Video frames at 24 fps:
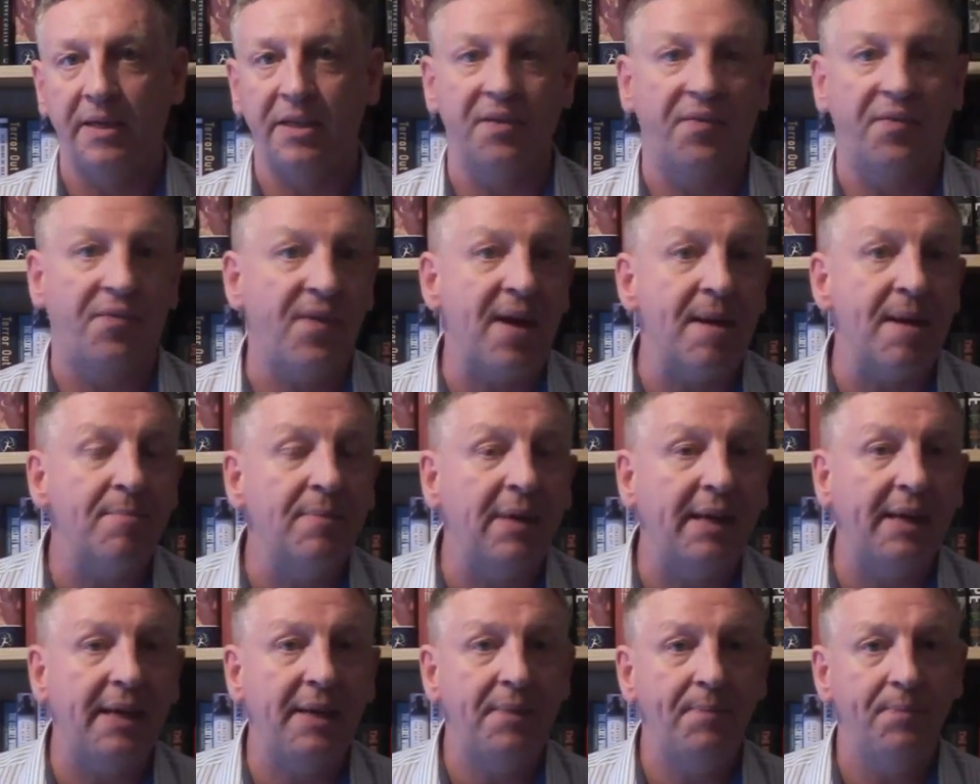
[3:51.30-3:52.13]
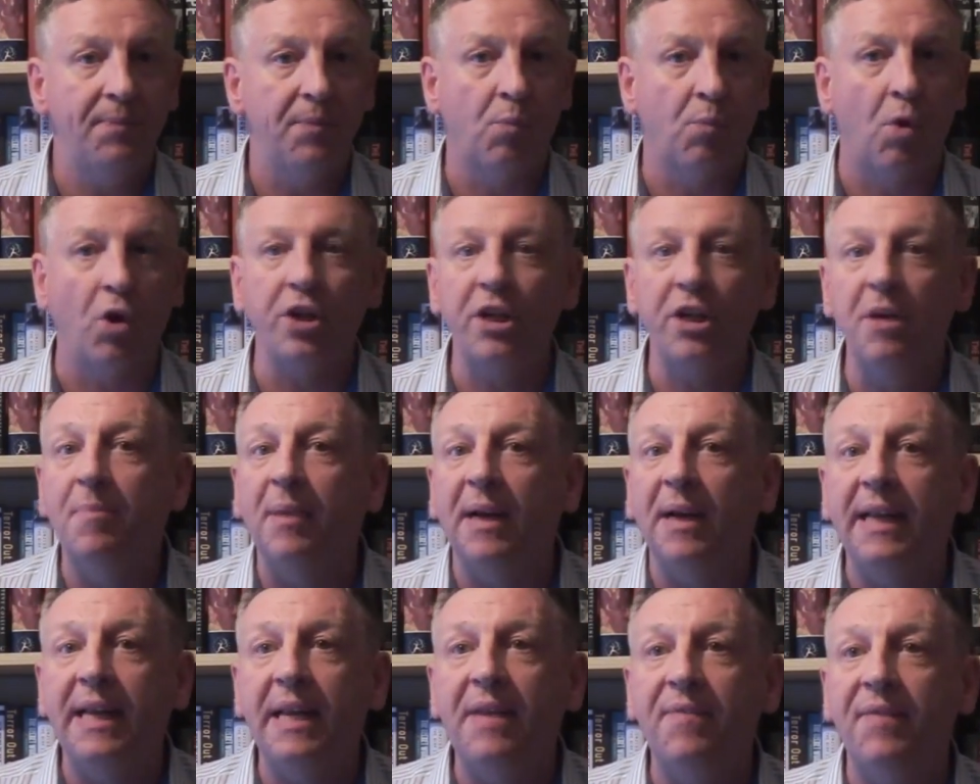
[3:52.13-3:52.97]
Your family, what you
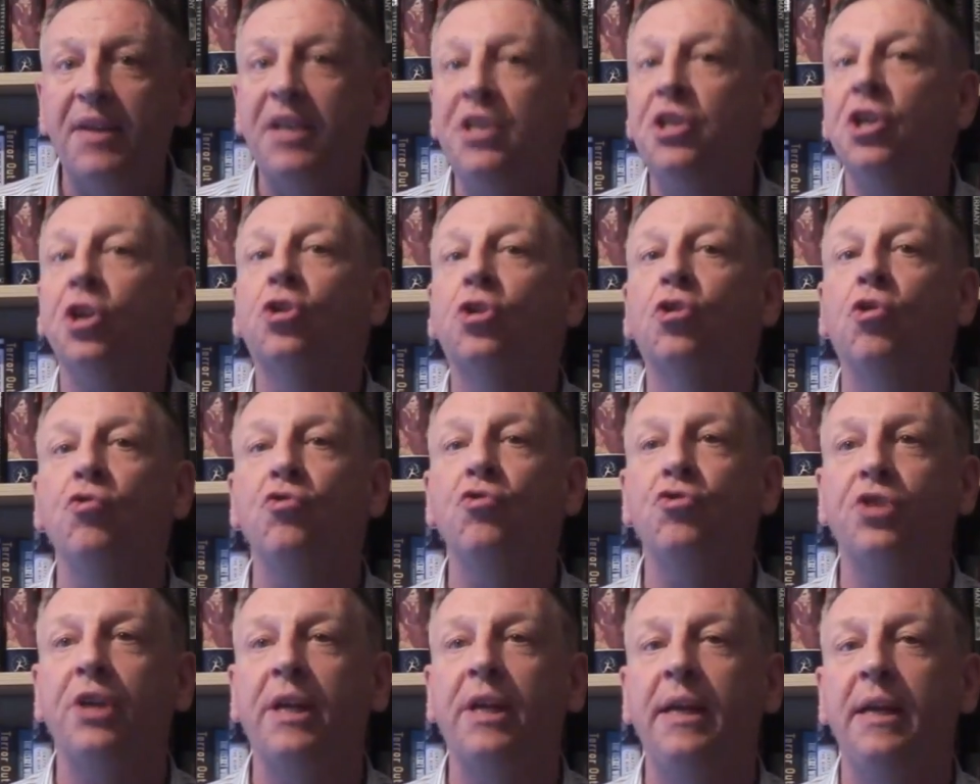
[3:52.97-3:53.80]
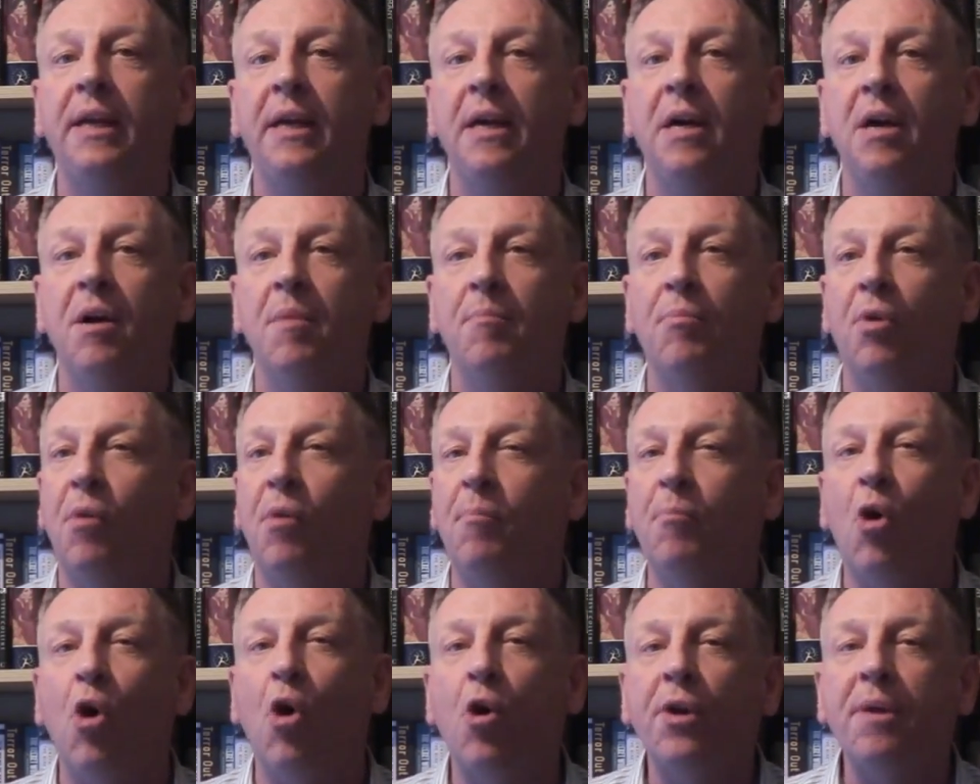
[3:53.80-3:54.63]
believe in, your country,
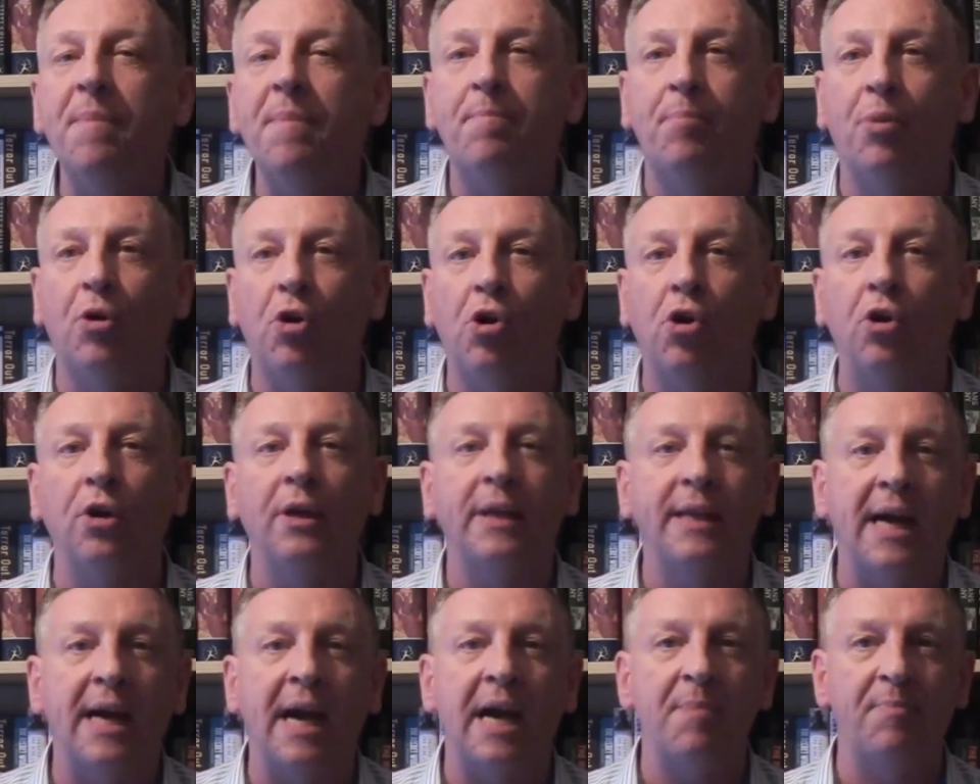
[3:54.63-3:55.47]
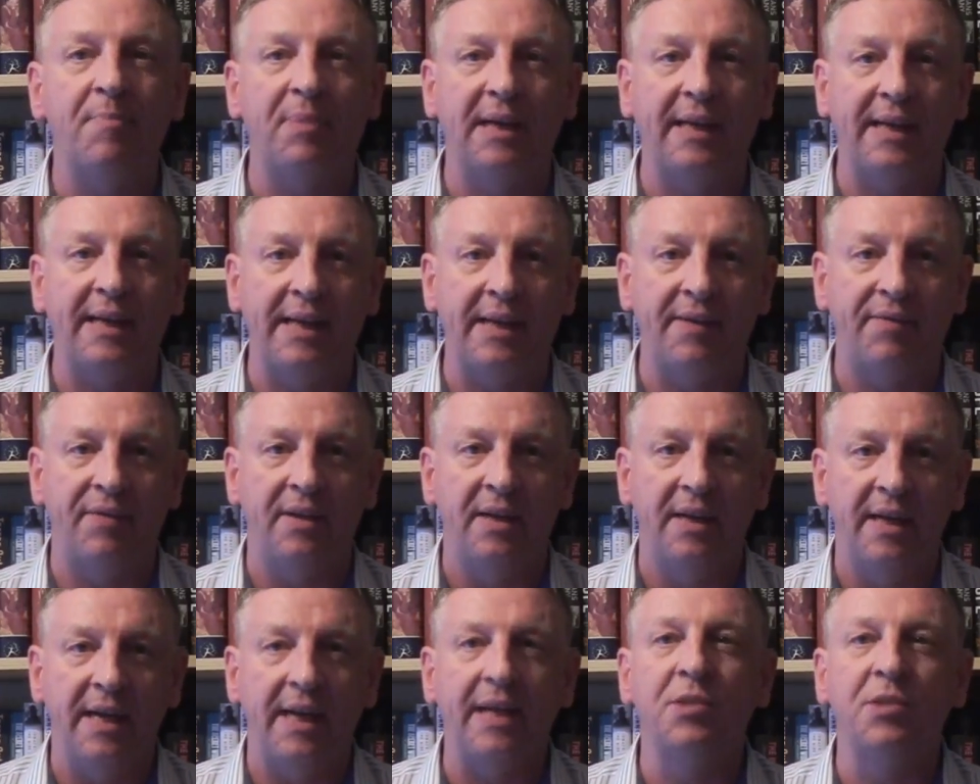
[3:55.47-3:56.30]
but more importantly, I believe,
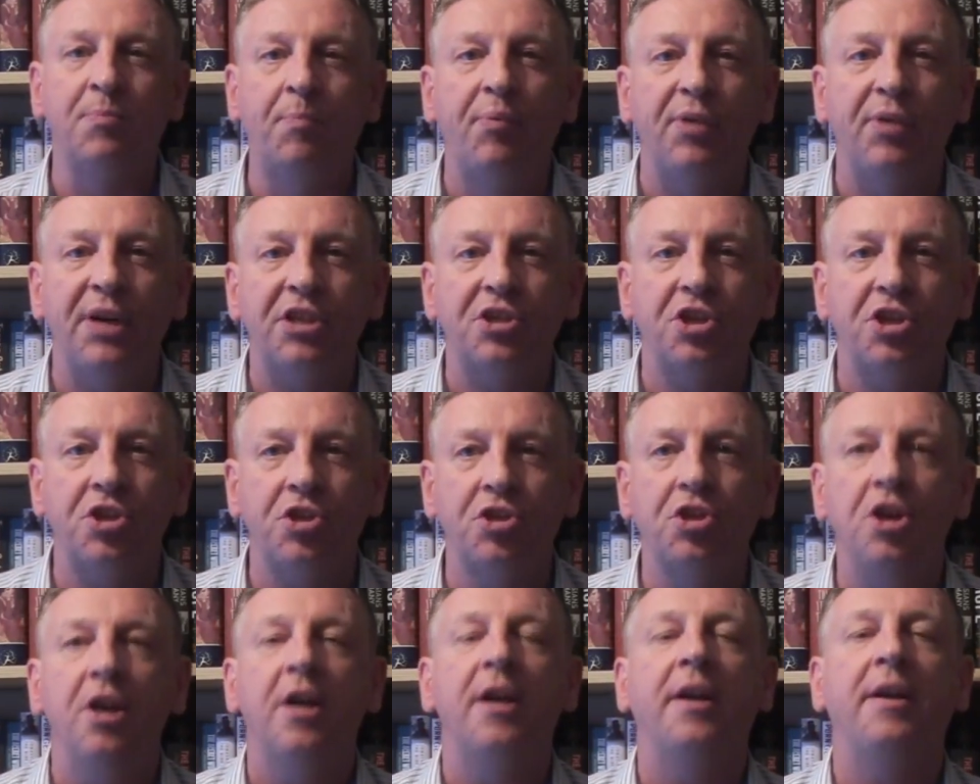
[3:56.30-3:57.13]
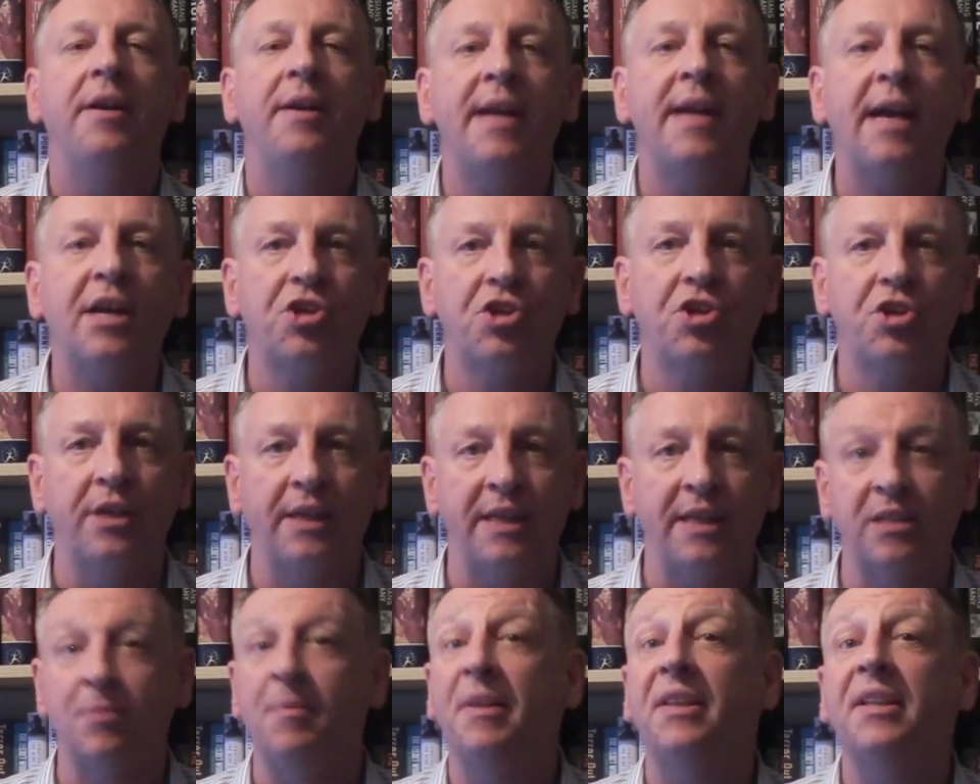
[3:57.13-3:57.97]
is British
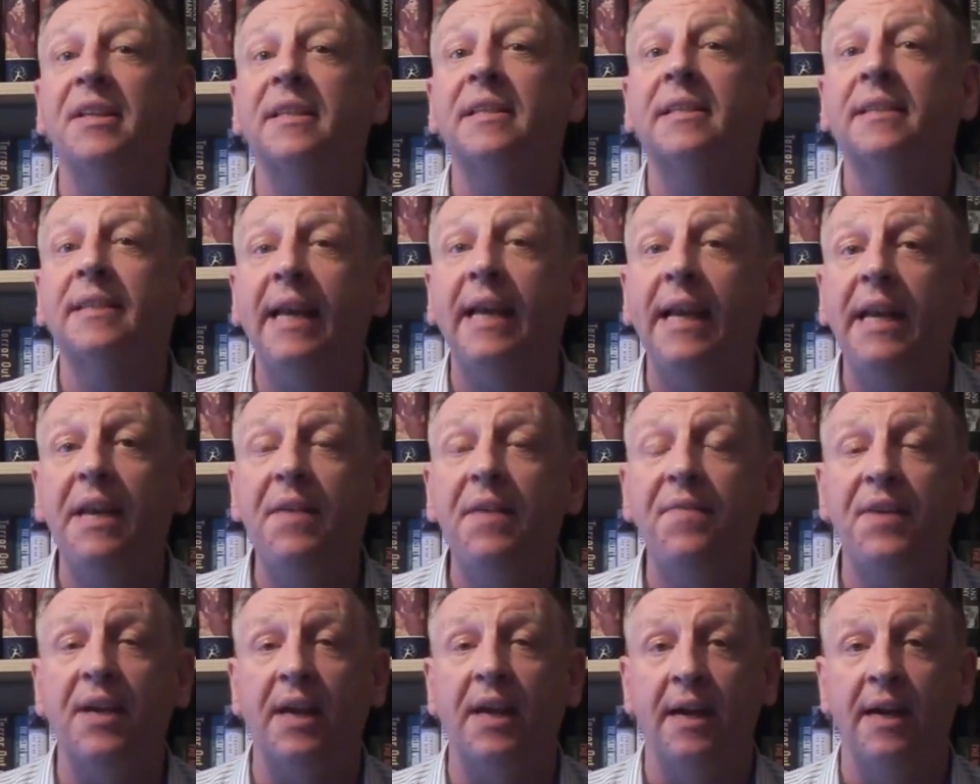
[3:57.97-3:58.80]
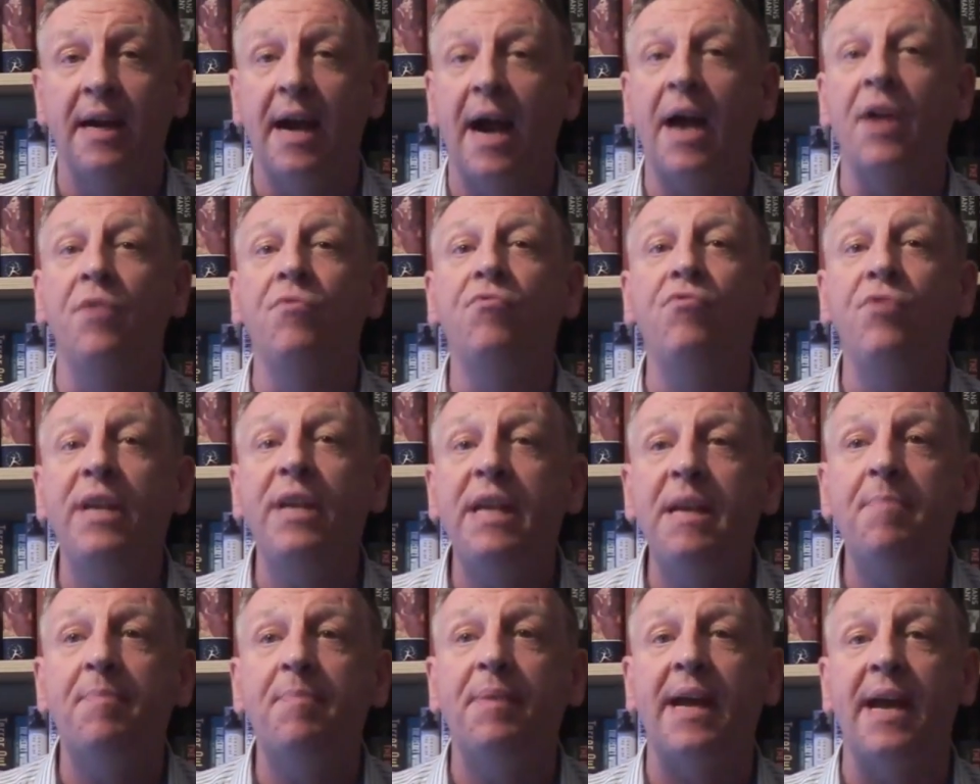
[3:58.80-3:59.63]
nationalism and the saviour and
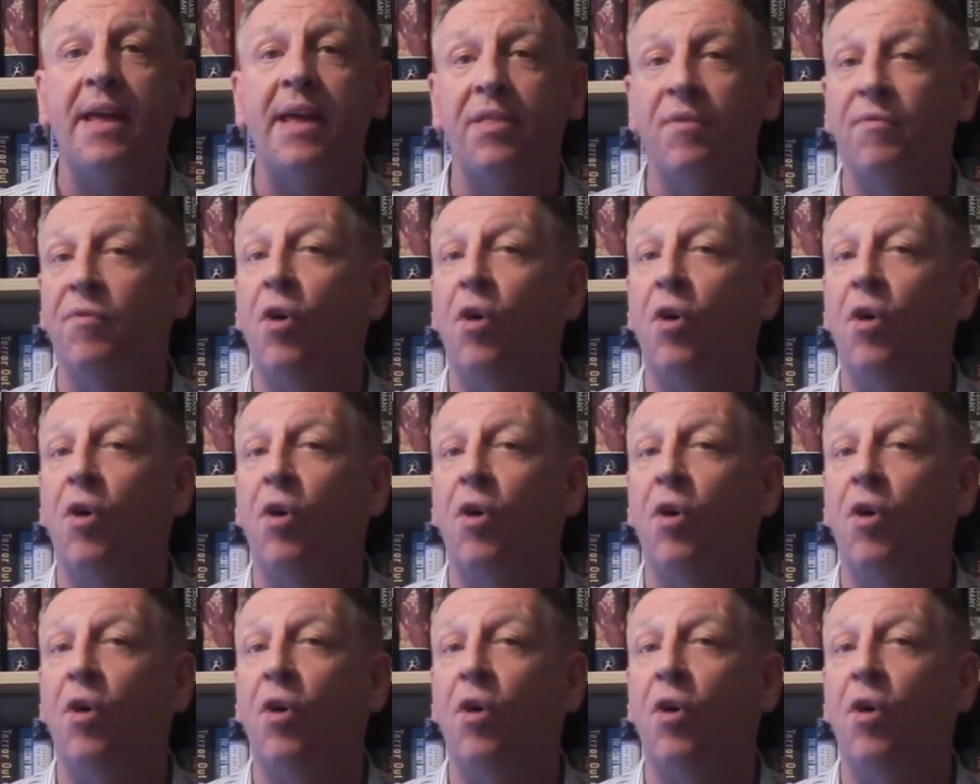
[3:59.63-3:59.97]
rebirth